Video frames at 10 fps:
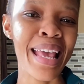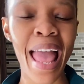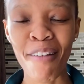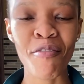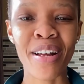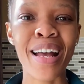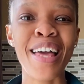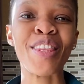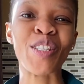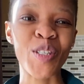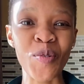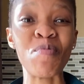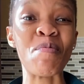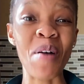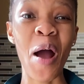Africa the
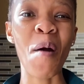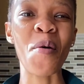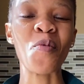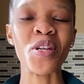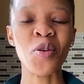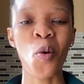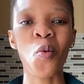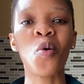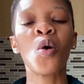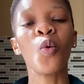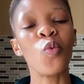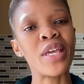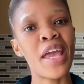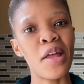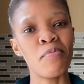superpower we know we
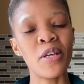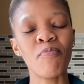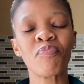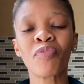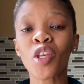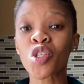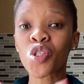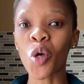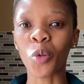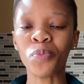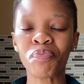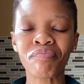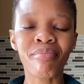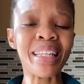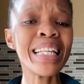can be. So
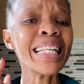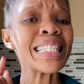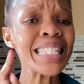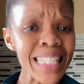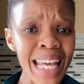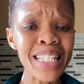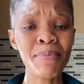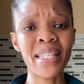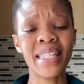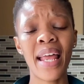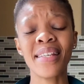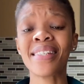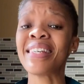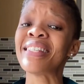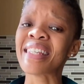today's mentality
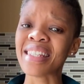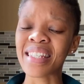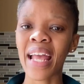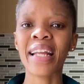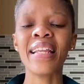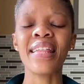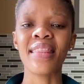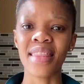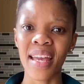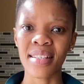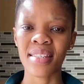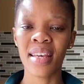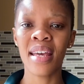is exactly that.